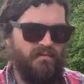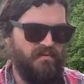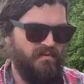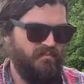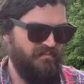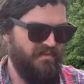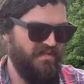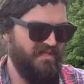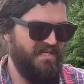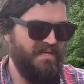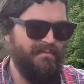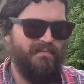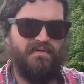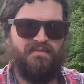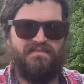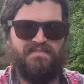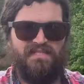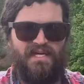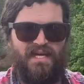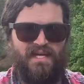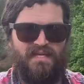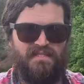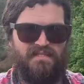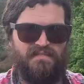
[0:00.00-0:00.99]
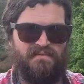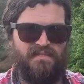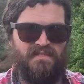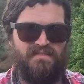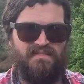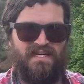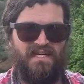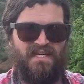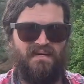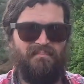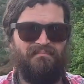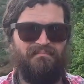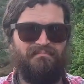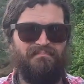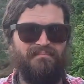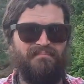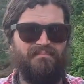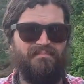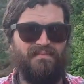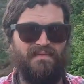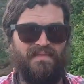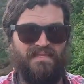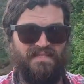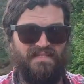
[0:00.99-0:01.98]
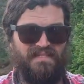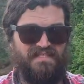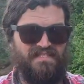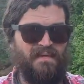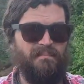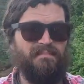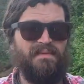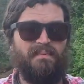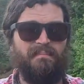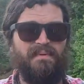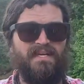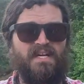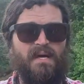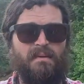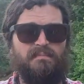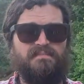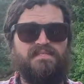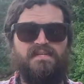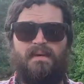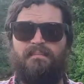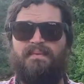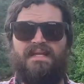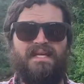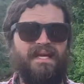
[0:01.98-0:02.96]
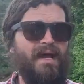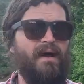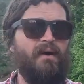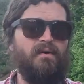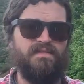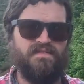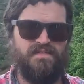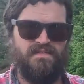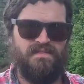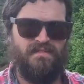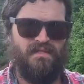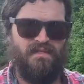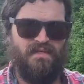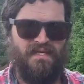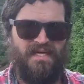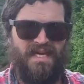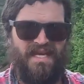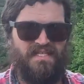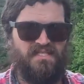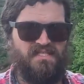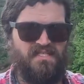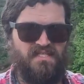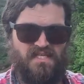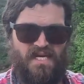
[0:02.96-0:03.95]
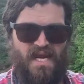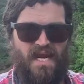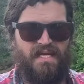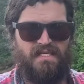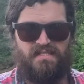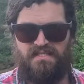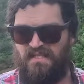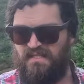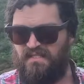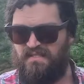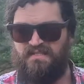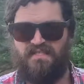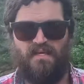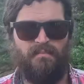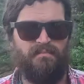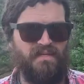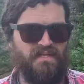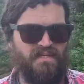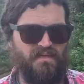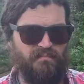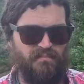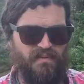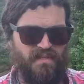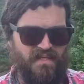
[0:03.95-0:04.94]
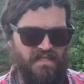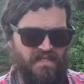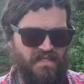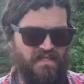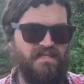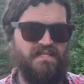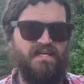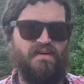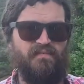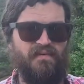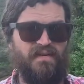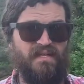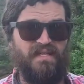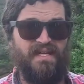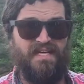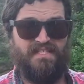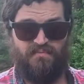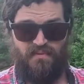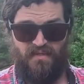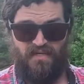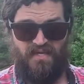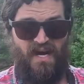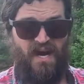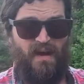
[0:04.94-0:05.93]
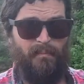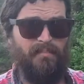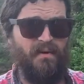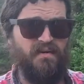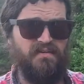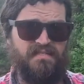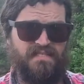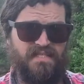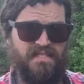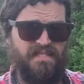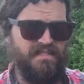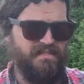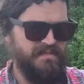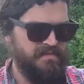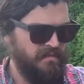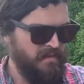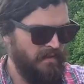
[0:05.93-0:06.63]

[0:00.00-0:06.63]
But a chemical change is when when something becomes something else. It's changed into something completely different, and that's what compost is.